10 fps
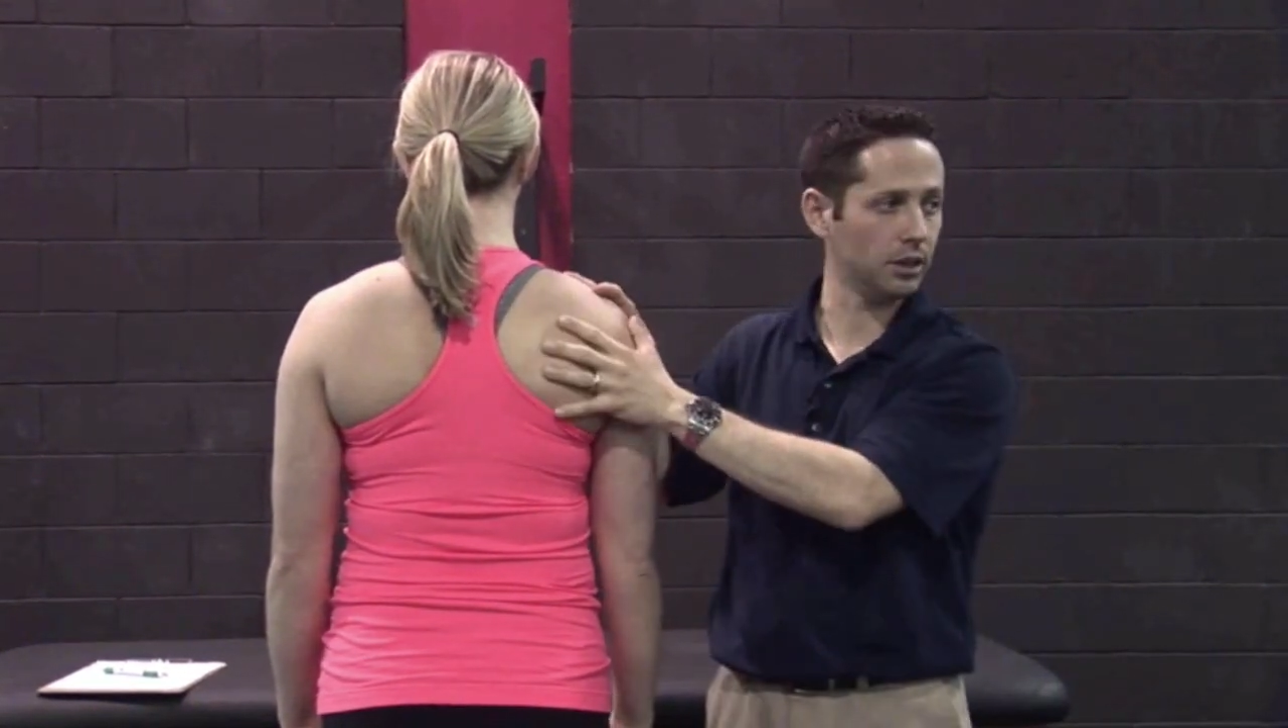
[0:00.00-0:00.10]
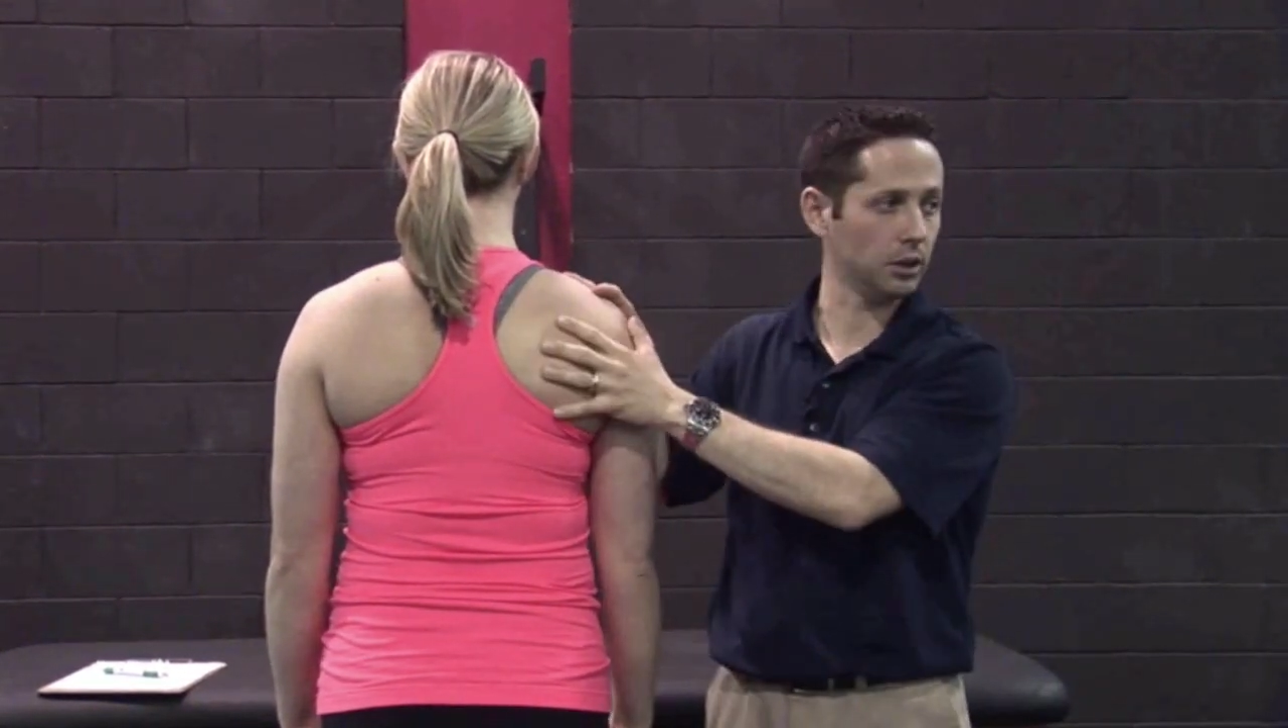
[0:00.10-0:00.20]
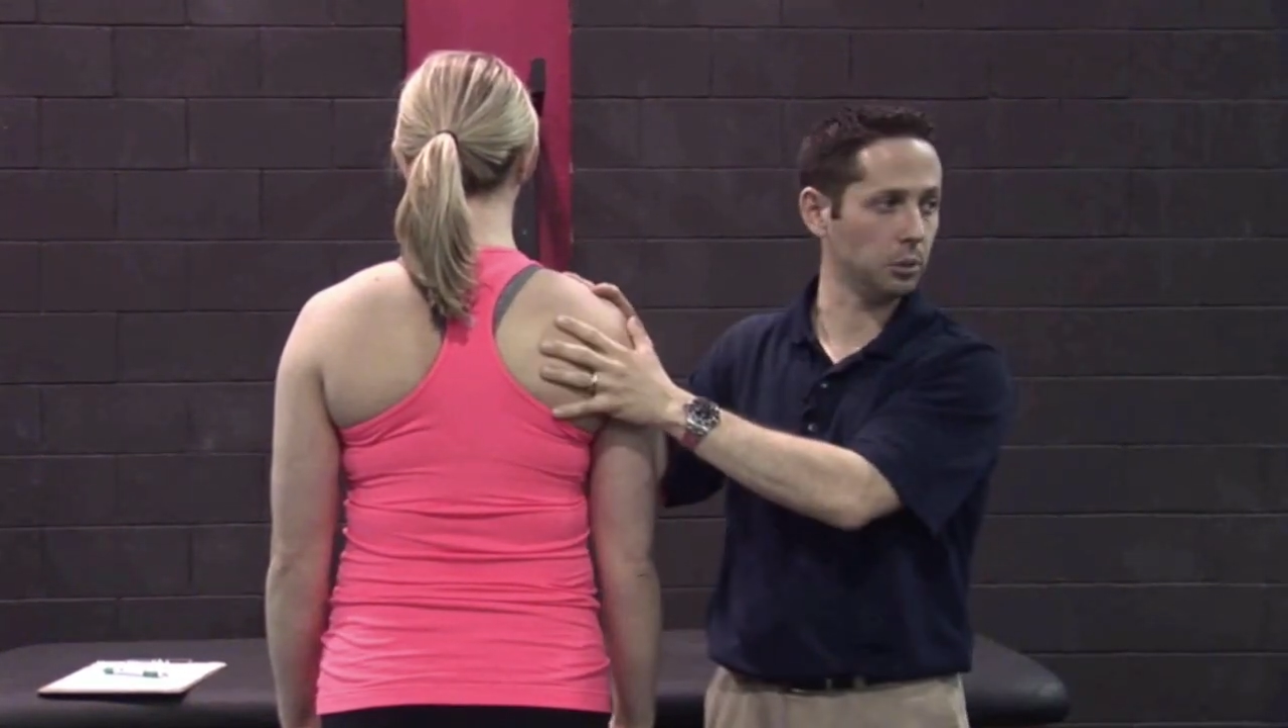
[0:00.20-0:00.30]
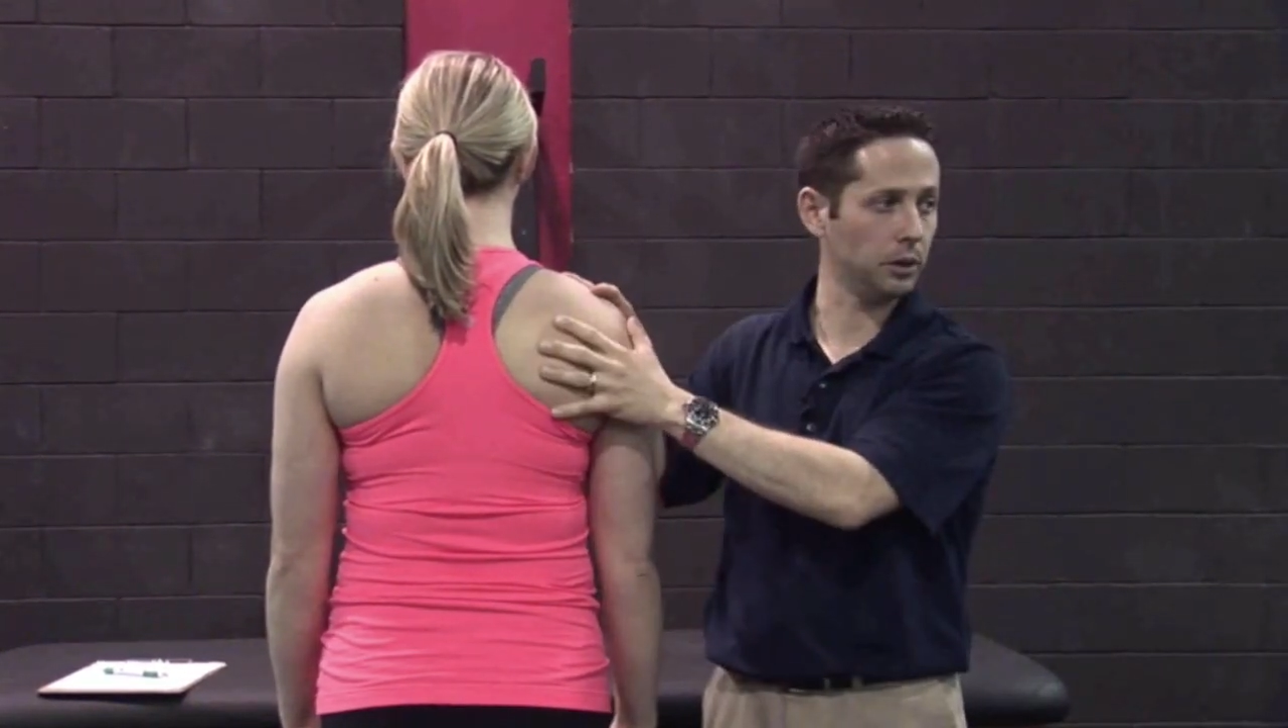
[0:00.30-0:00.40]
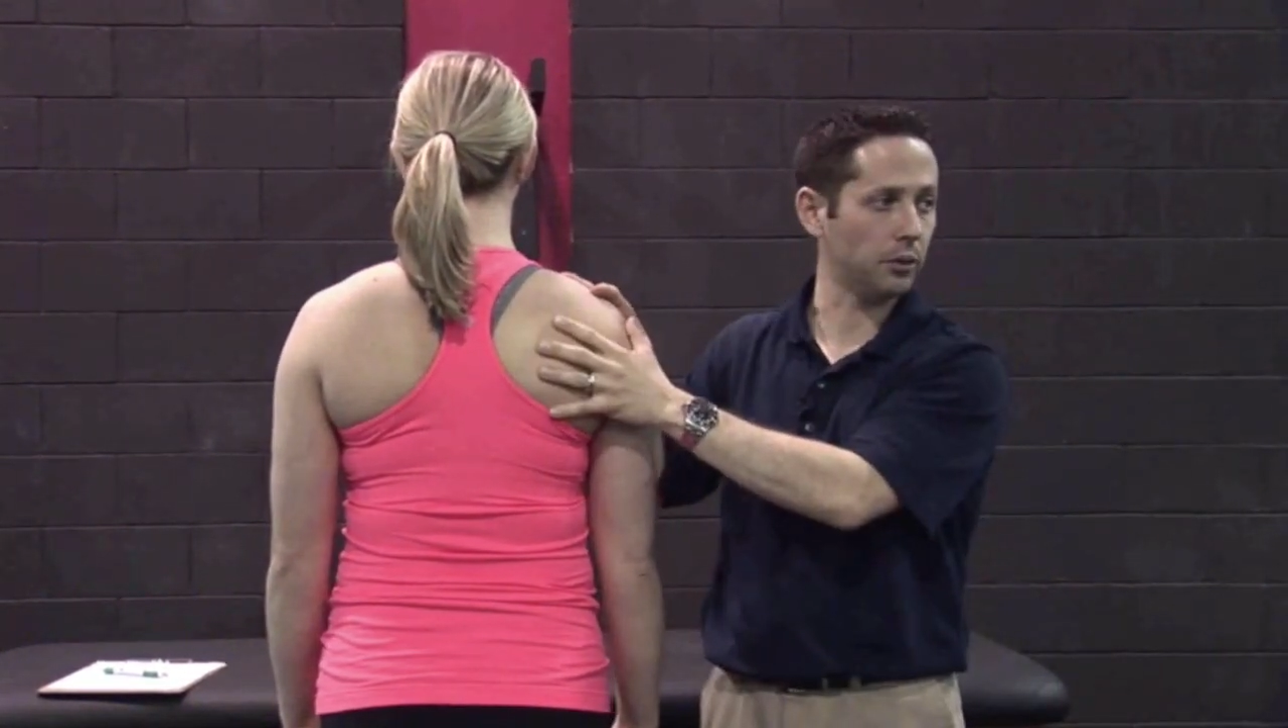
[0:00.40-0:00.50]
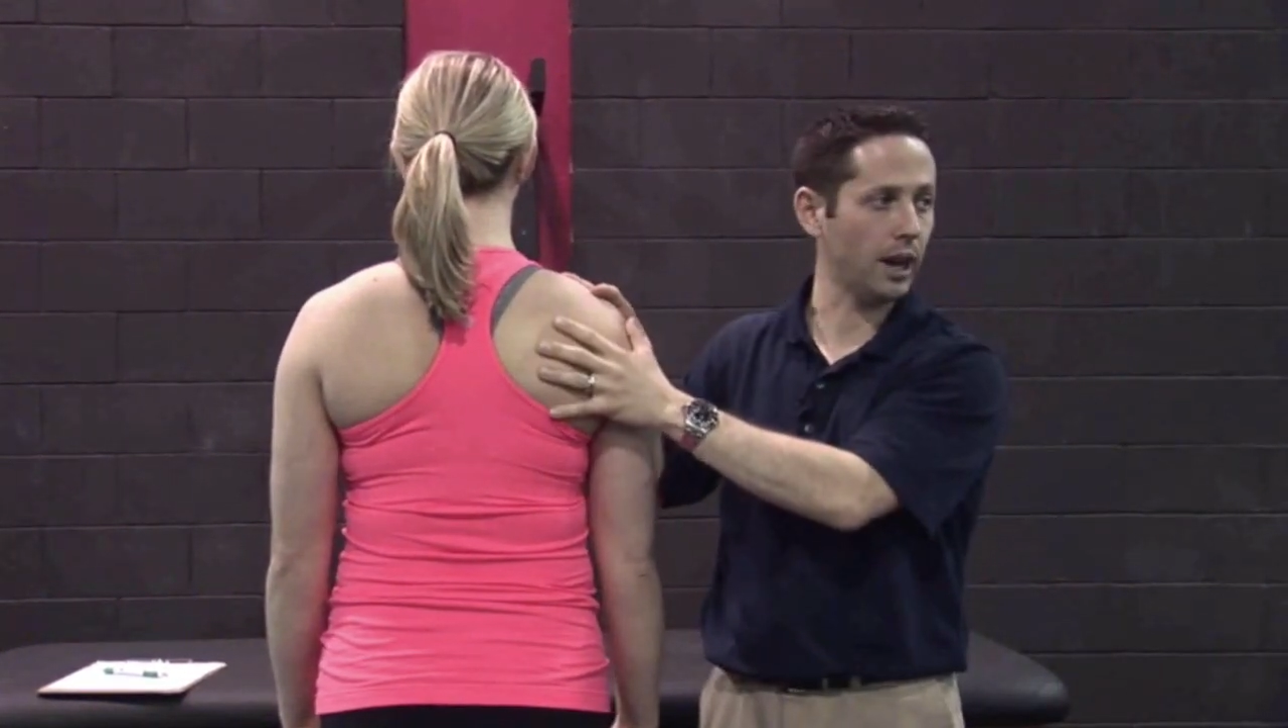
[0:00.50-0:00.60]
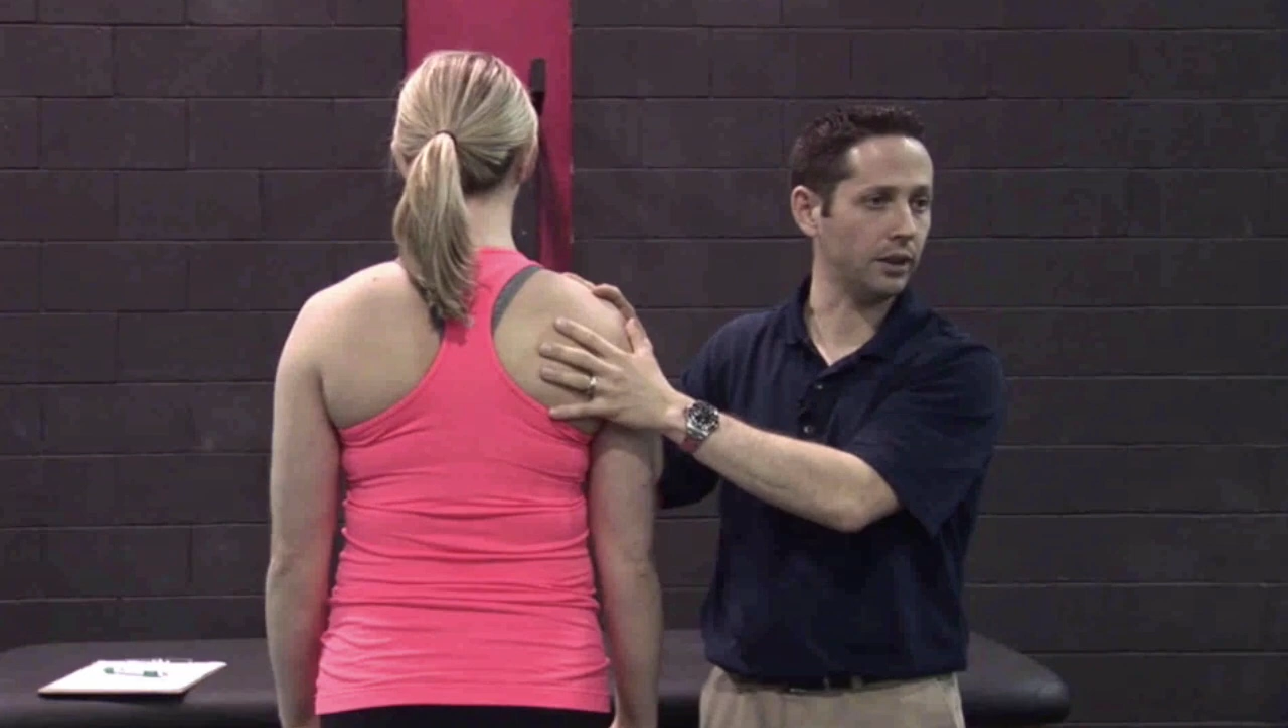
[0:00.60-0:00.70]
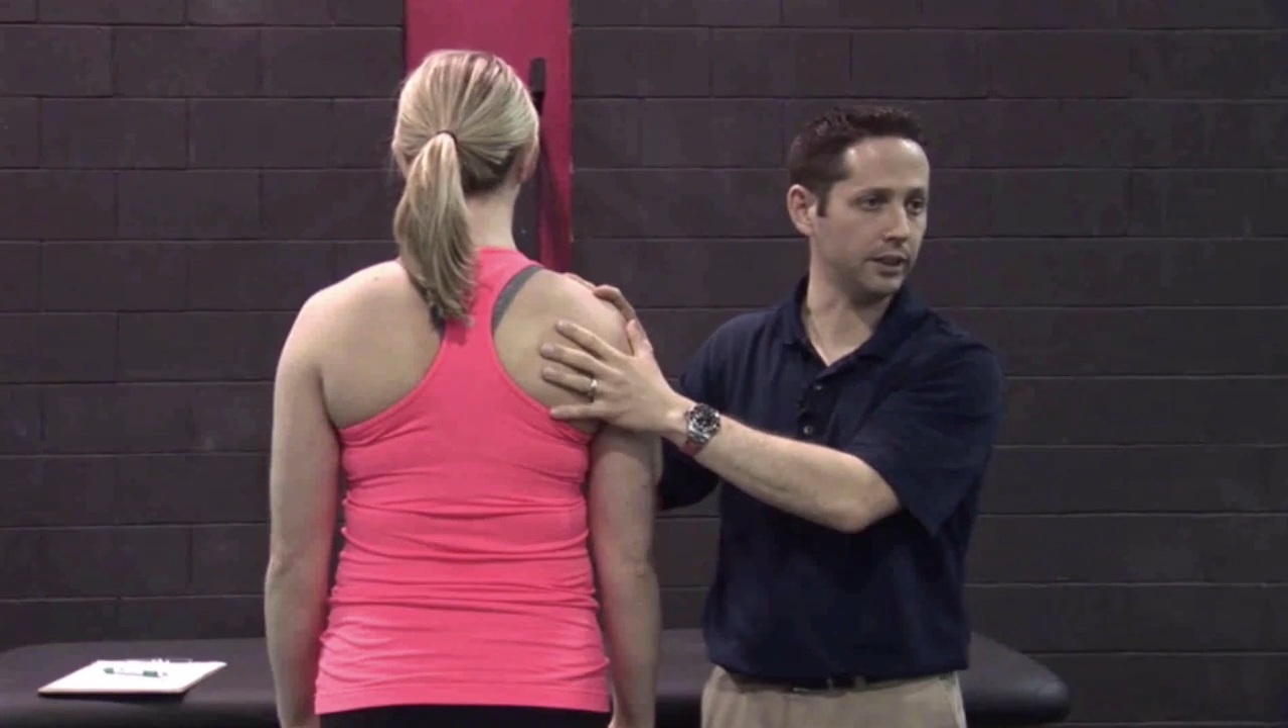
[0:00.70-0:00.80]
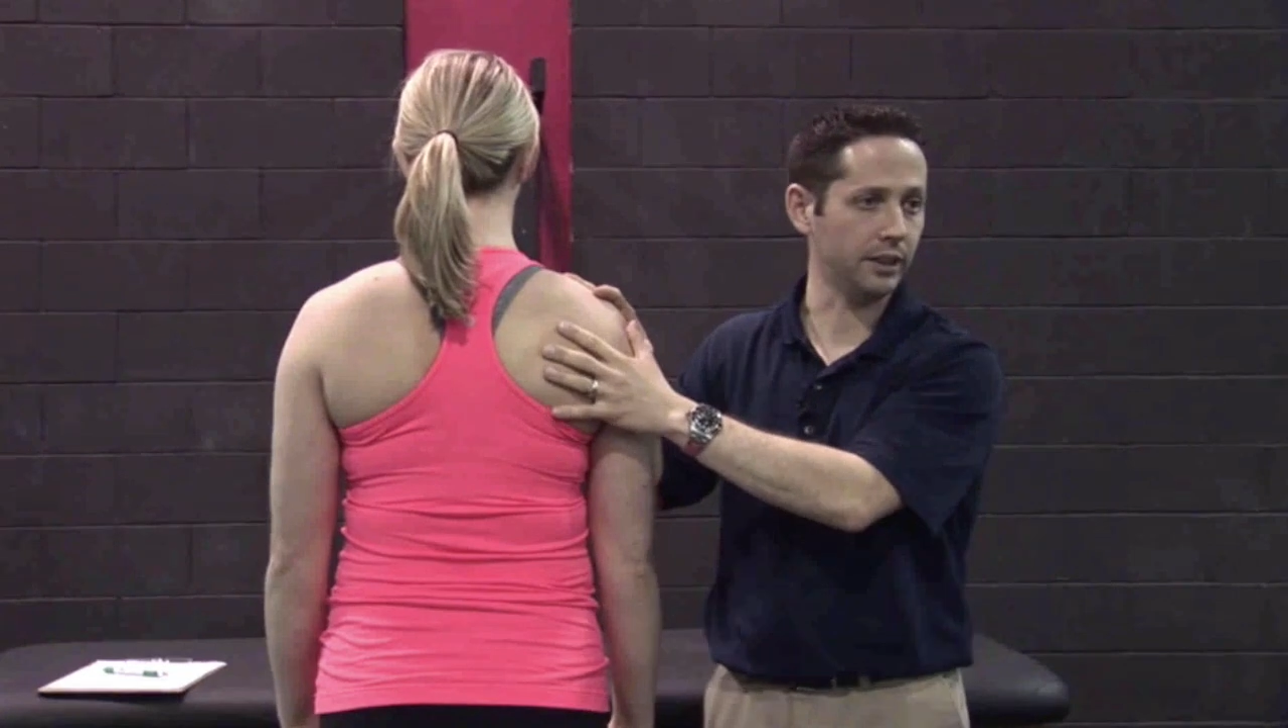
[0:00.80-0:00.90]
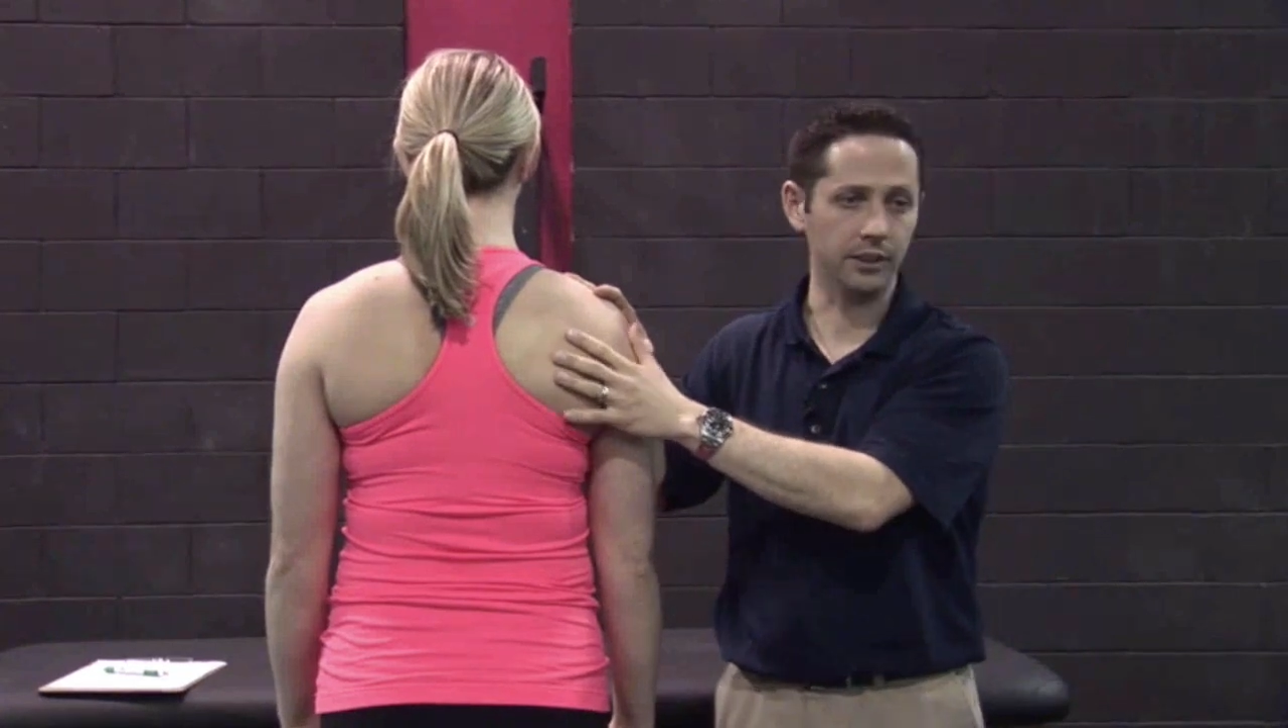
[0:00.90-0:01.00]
a little bit rounded